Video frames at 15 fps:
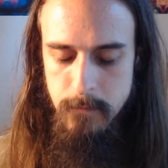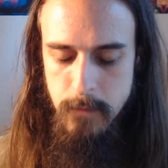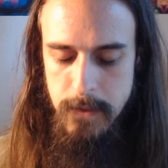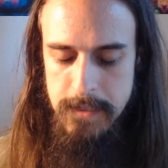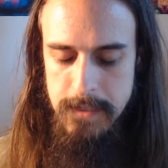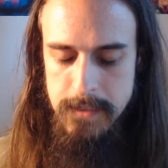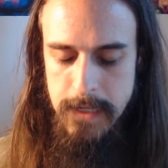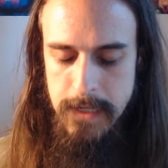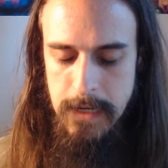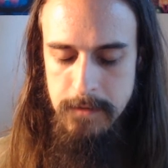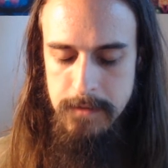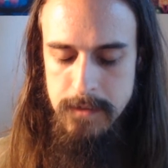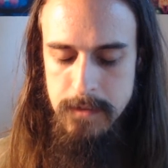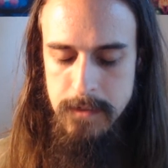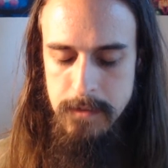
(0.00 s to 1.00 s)
Witnessing how
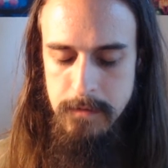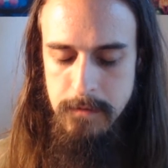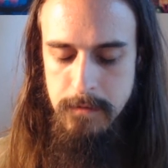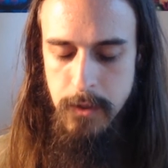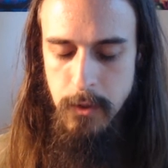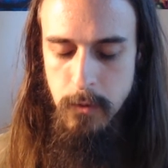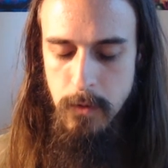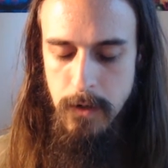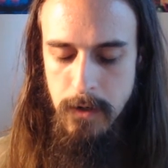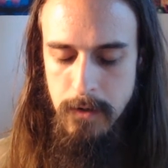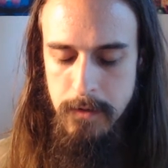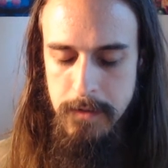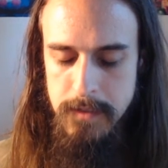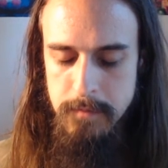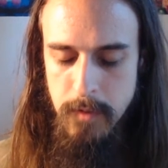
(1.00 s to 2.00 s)
still you are
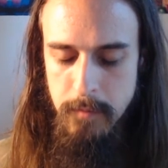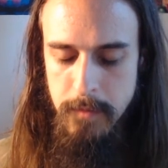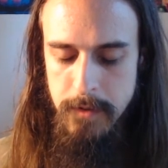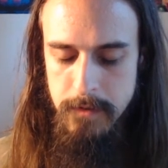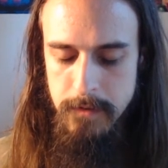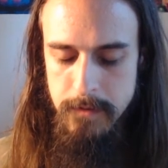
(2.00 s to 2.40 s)
in this moment.